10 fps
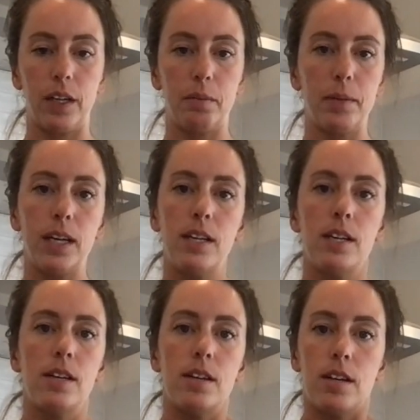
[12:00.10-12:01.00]
them
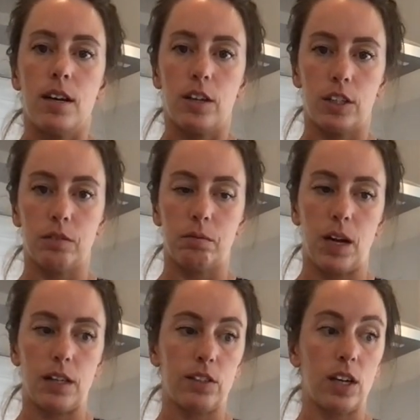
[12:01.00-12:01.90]
or
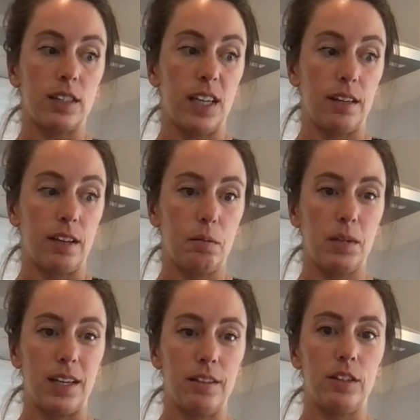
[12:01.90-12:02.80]
saute them
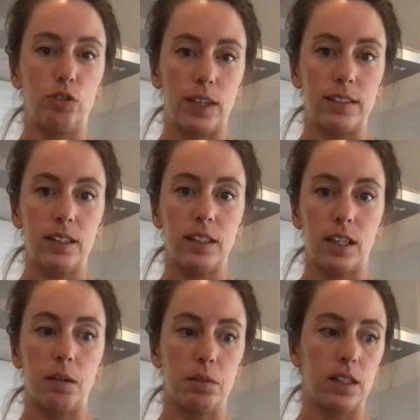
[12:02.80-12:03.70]
in the dressing that
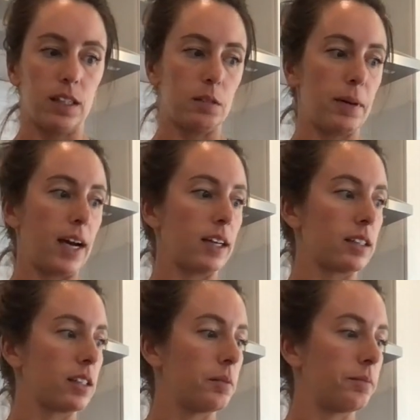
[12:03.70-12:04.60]
comes in these
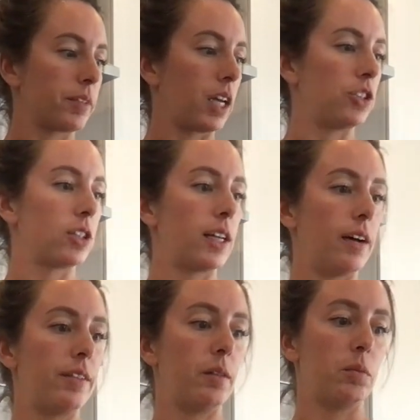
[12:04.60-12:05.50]
bags and just
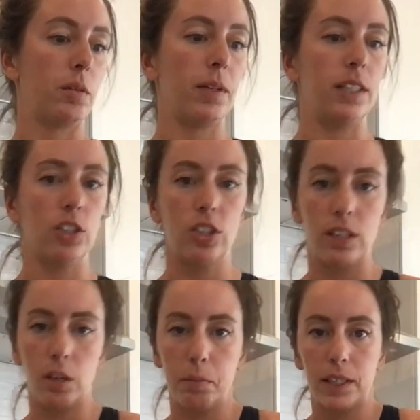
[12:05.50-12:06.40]
have them with my dishes,
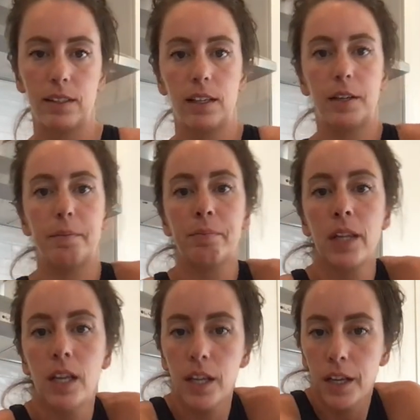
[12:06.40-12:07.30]
and I'll mix it in.
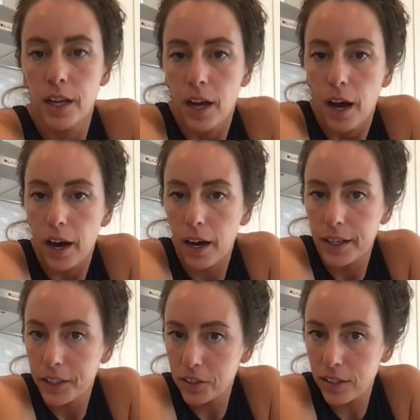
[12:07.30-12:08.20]

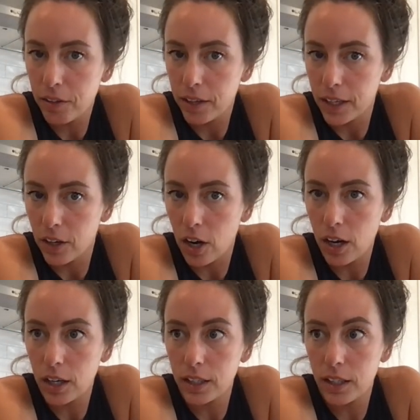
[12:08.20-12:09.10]
Here's the thing.
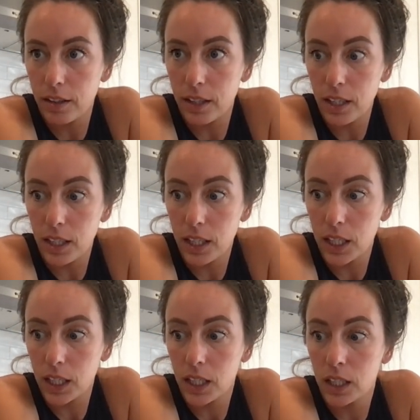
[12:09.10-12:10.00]
On
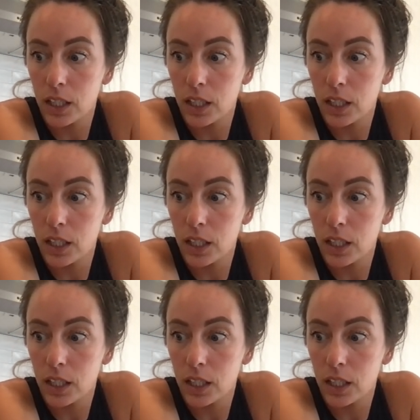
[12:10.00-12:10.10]
the